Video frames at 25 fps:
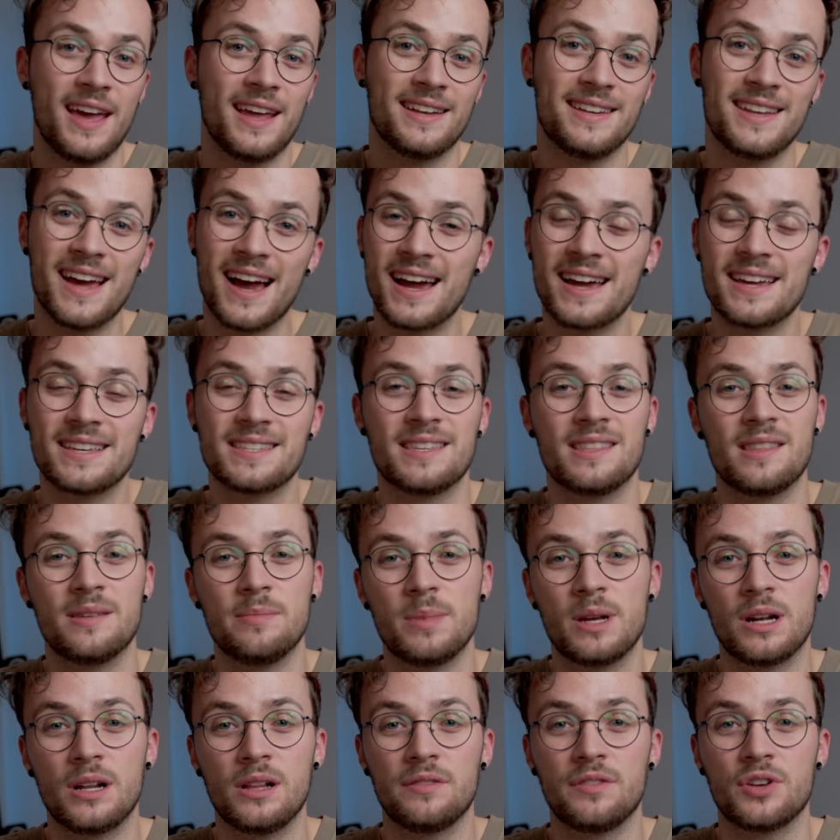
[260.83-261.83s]
dies in the
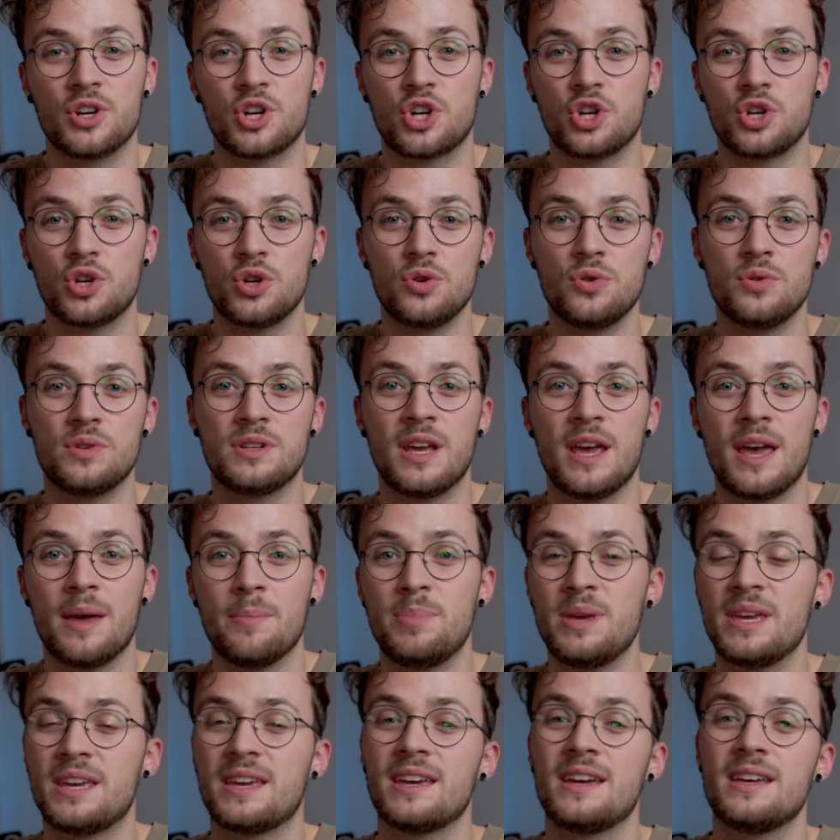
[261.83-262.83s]
middle of a shoot
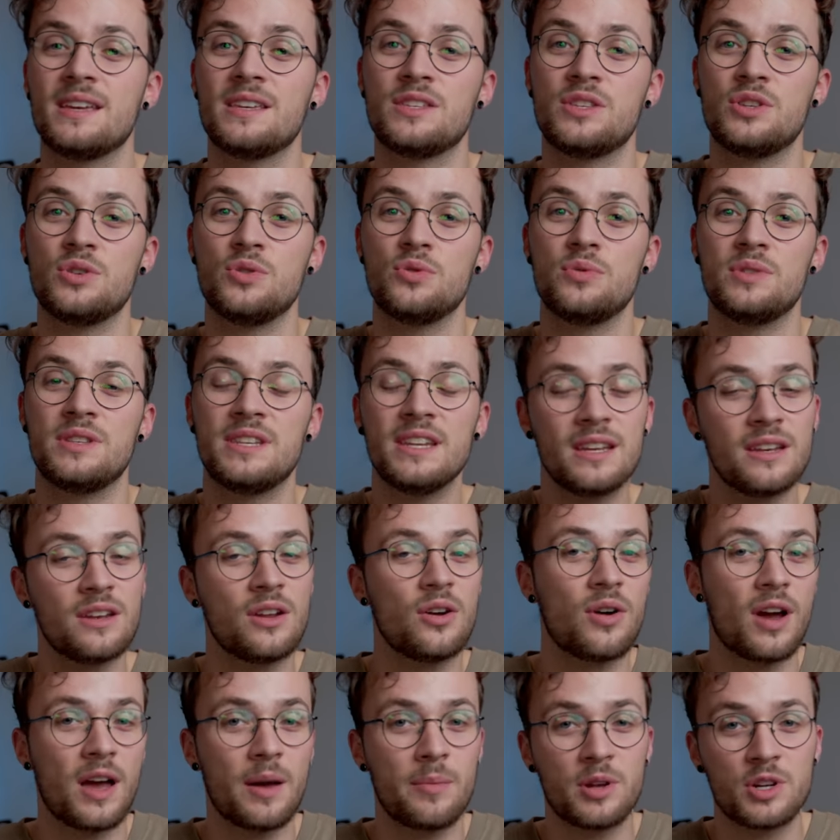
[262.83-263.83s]
because you didn't
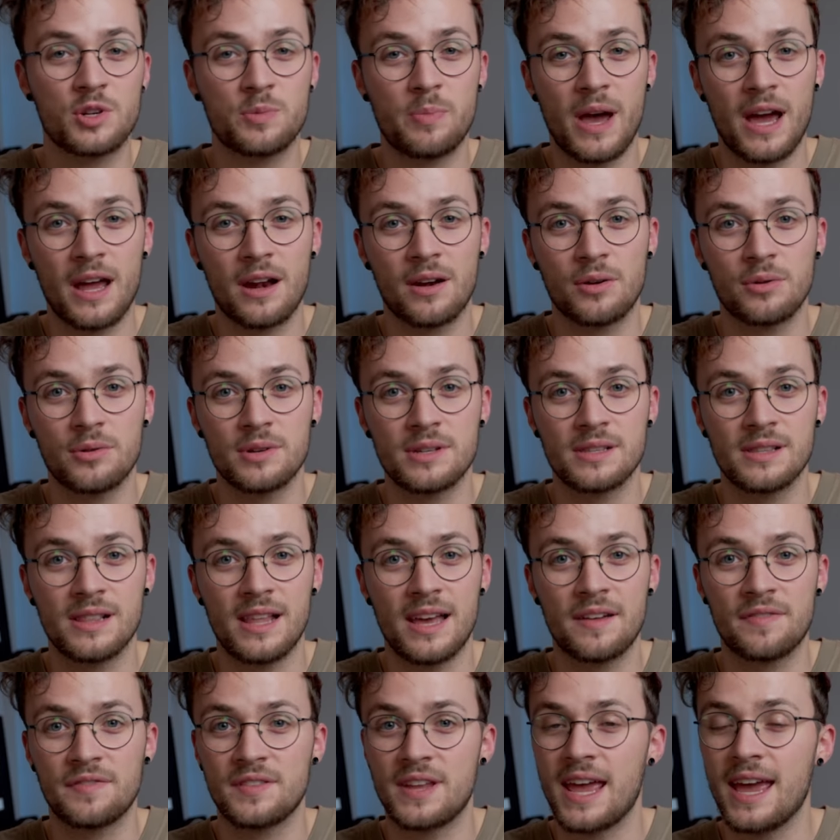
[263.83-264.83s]
know how much battery was
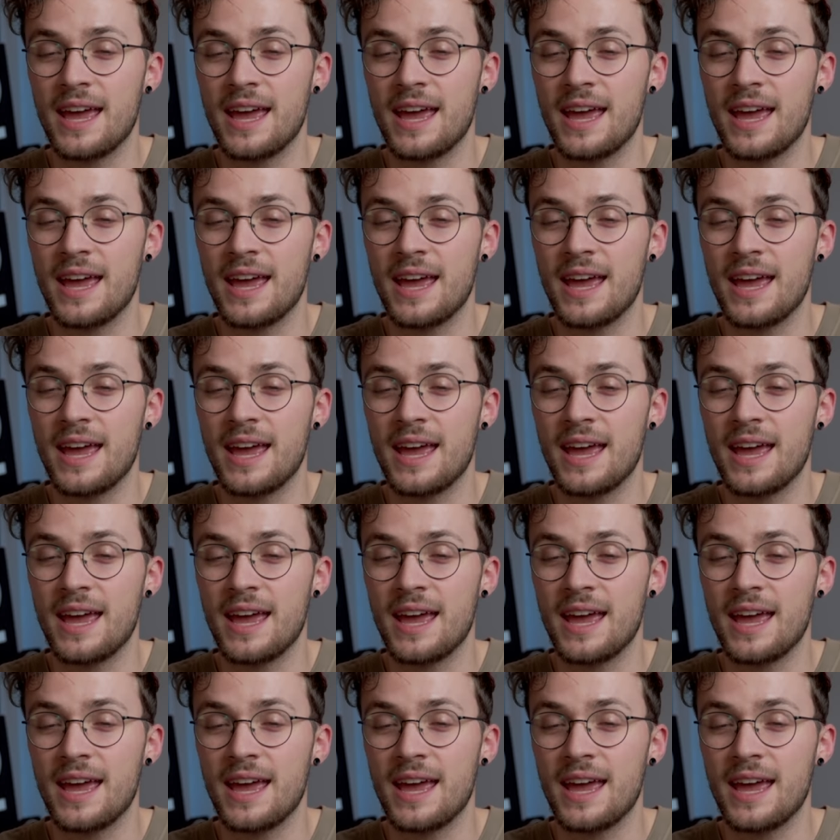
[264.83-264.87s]
left